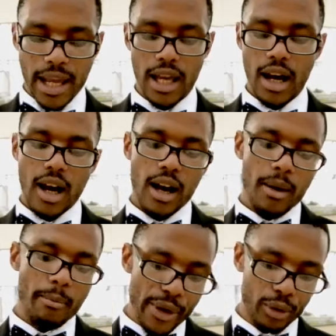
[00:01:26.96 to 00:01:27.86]
make
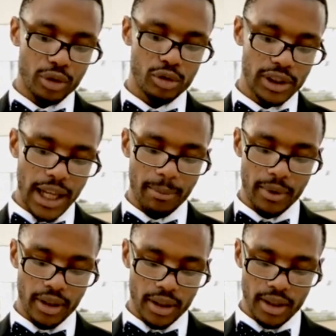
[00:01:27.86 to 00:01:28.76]
miracles
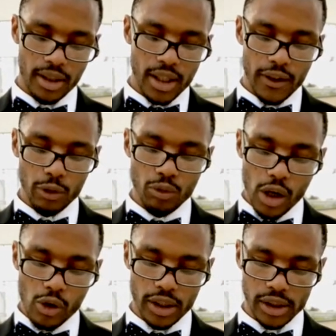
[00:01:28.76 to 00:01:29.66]
happen. If you
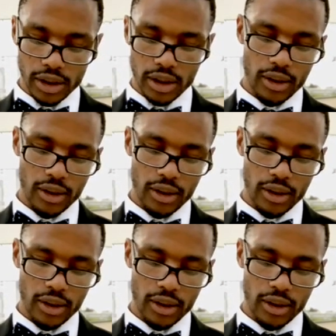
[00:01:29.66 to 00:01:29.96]
notice,